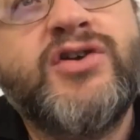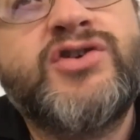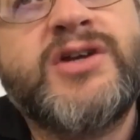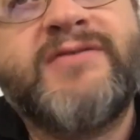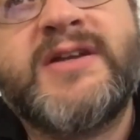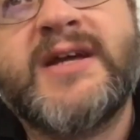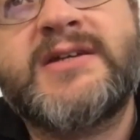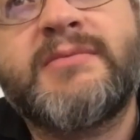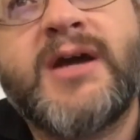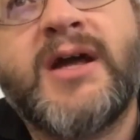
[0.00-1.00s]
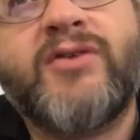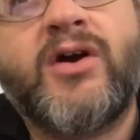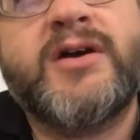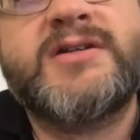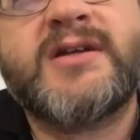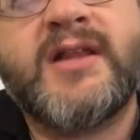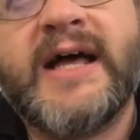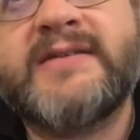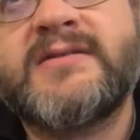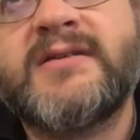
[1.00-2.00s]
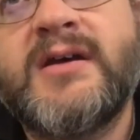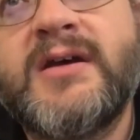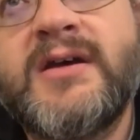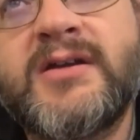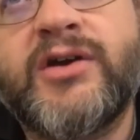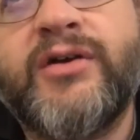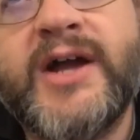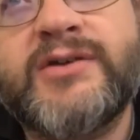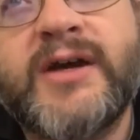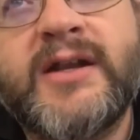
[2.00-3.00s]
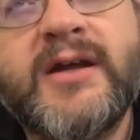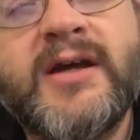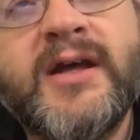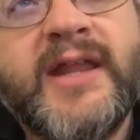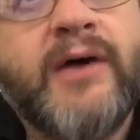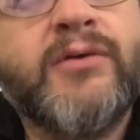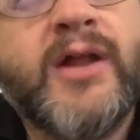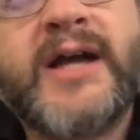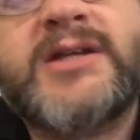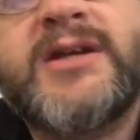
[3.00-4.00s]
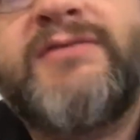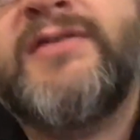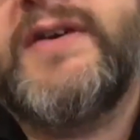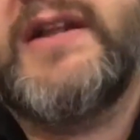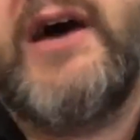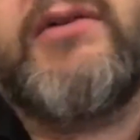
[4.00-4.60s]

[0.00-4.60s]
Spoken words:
usually have to take some kind of arts class to graduate, that will actually fulfill that